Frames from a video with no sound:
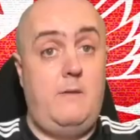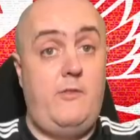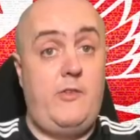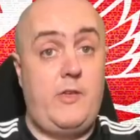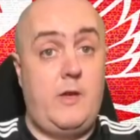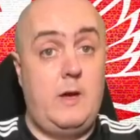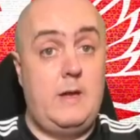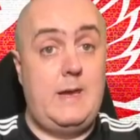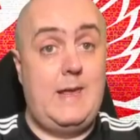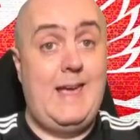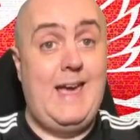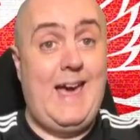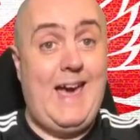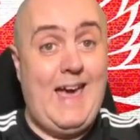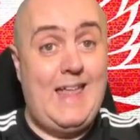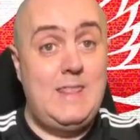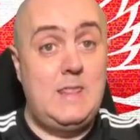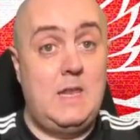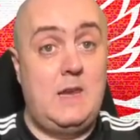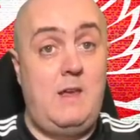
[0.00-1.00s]
of signing
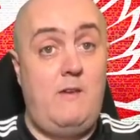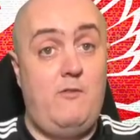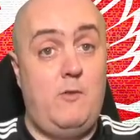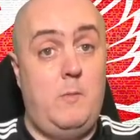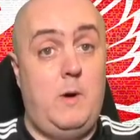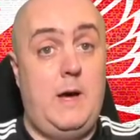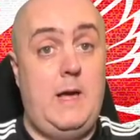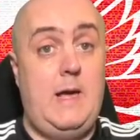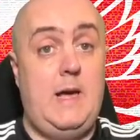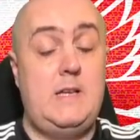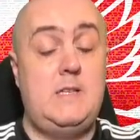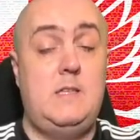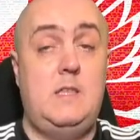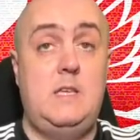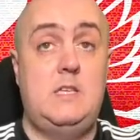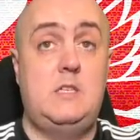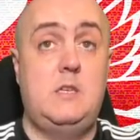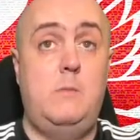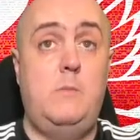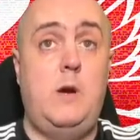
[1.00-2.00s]
Antony from Ajax
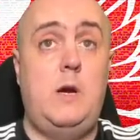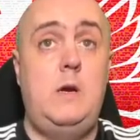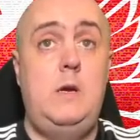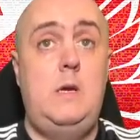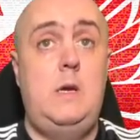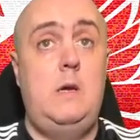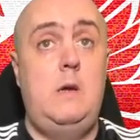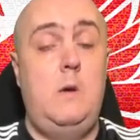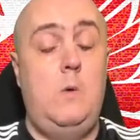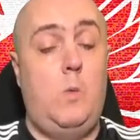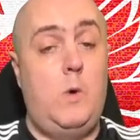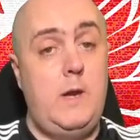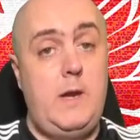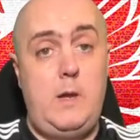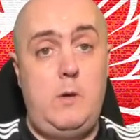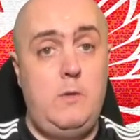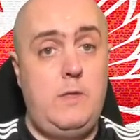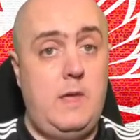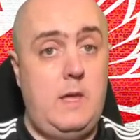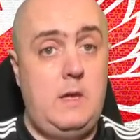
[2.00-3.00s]
this summer. What do
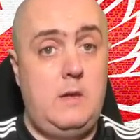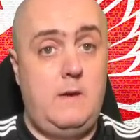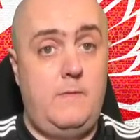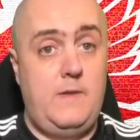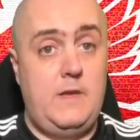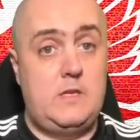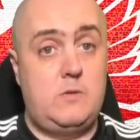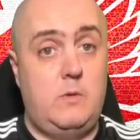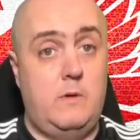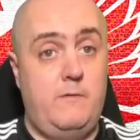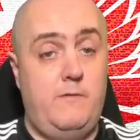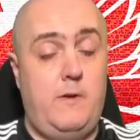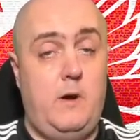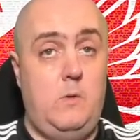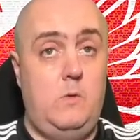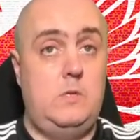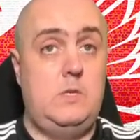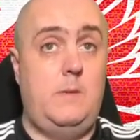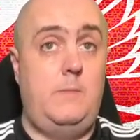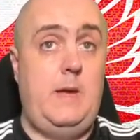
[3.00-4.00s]
you think on this one,
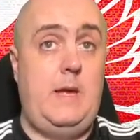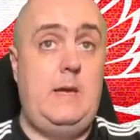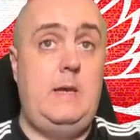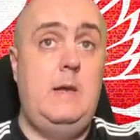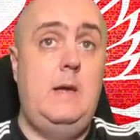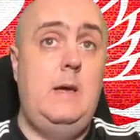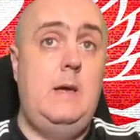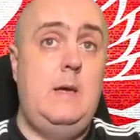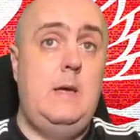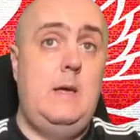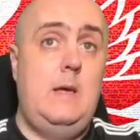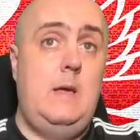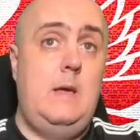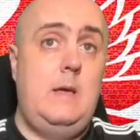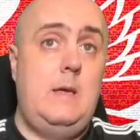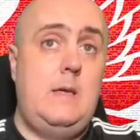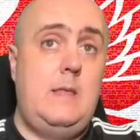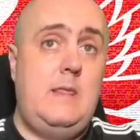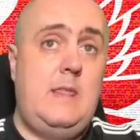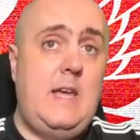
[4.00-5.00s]
folks? I mean,
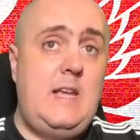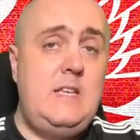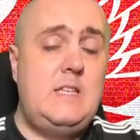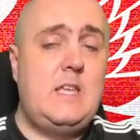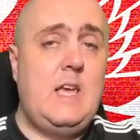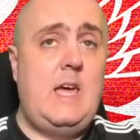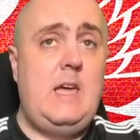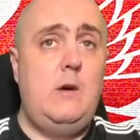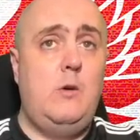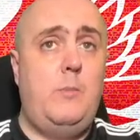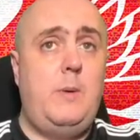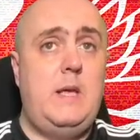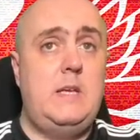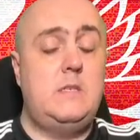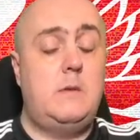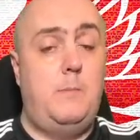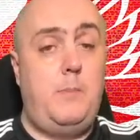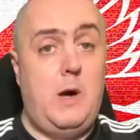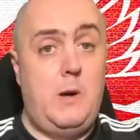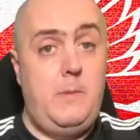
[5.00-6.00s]
they say it'll be
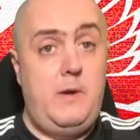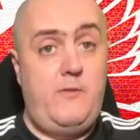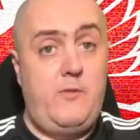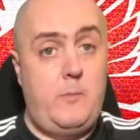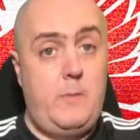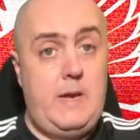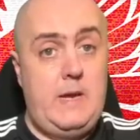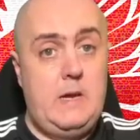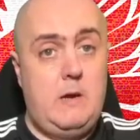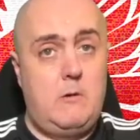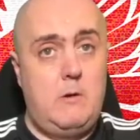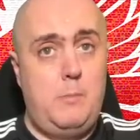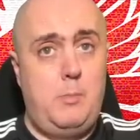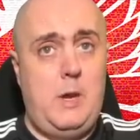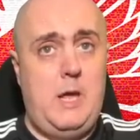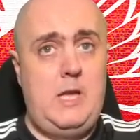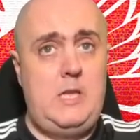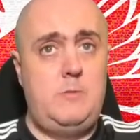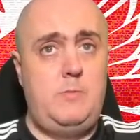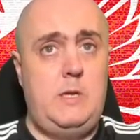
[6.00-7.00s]
as a Bobby Firmino
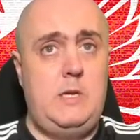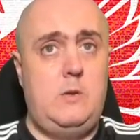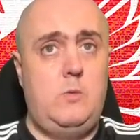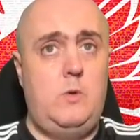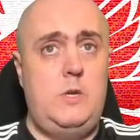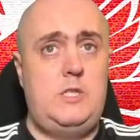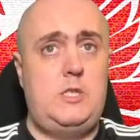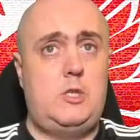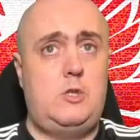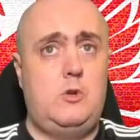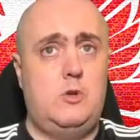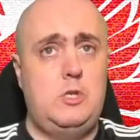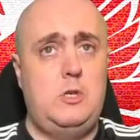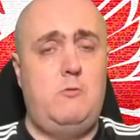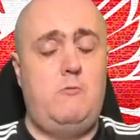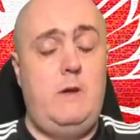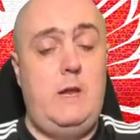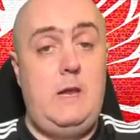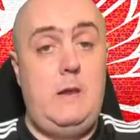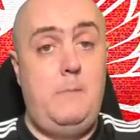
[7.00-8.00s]
replacement, which
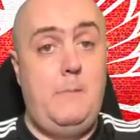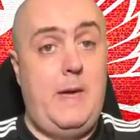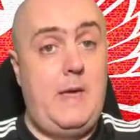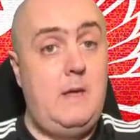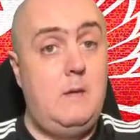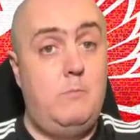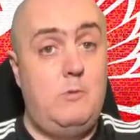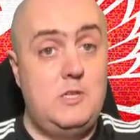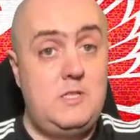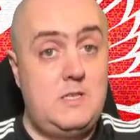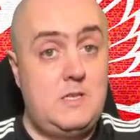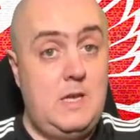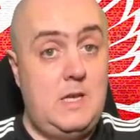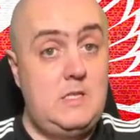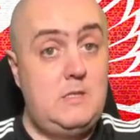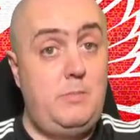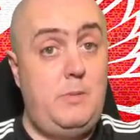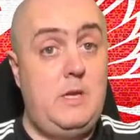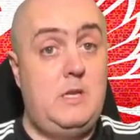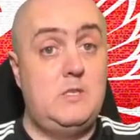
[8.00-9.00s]
doesn't really make much
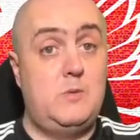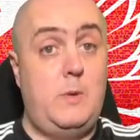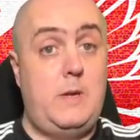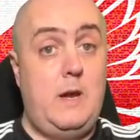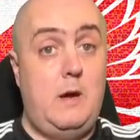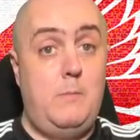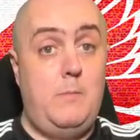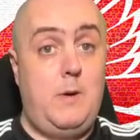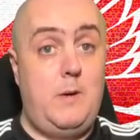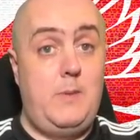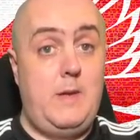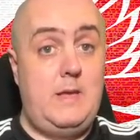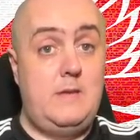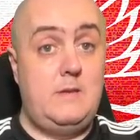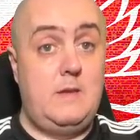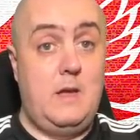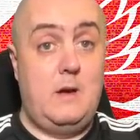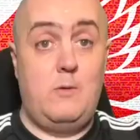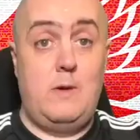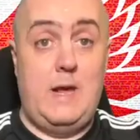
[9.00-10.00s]
sense because we know Bobby
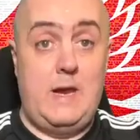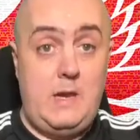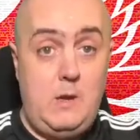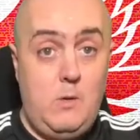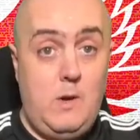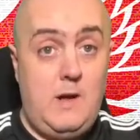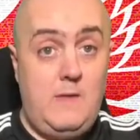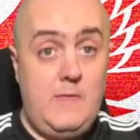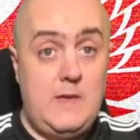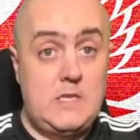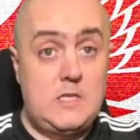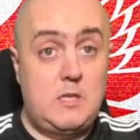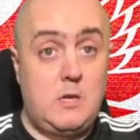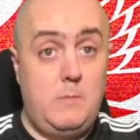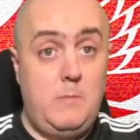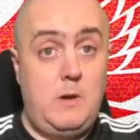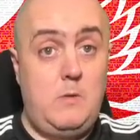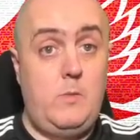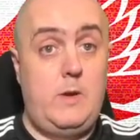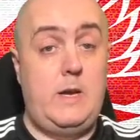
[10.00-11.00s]
isn't going anywhere this
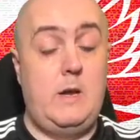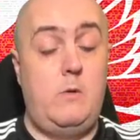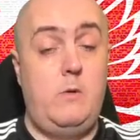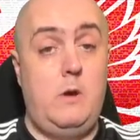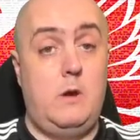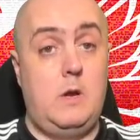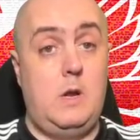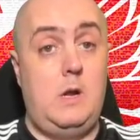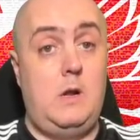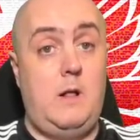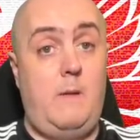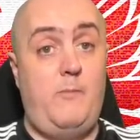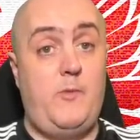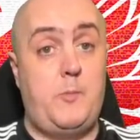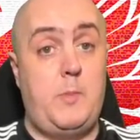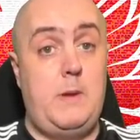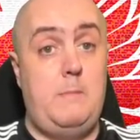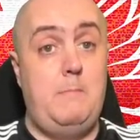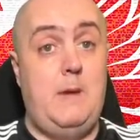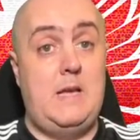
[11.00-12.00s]
summer. We know Jurgen Klopp's
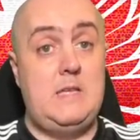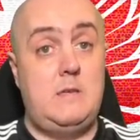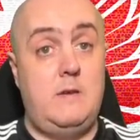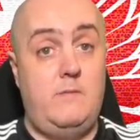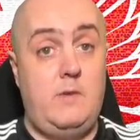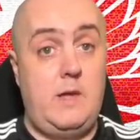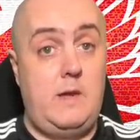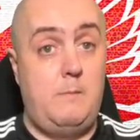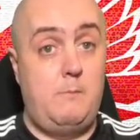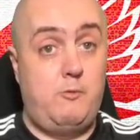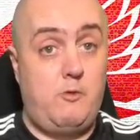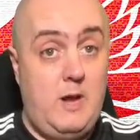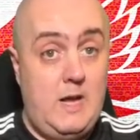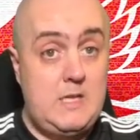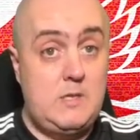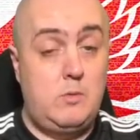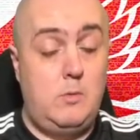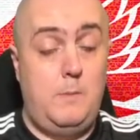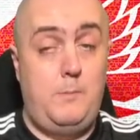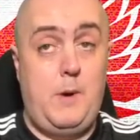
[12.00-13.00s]
been massively
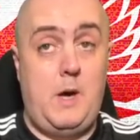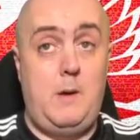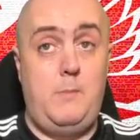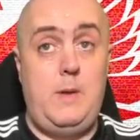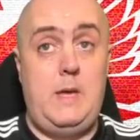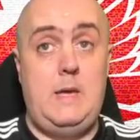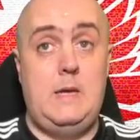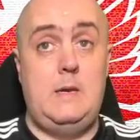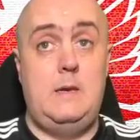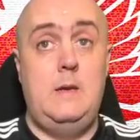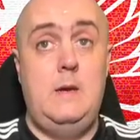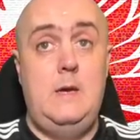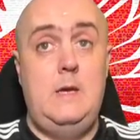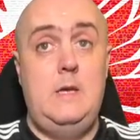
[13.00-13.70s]
impressed with Bobby and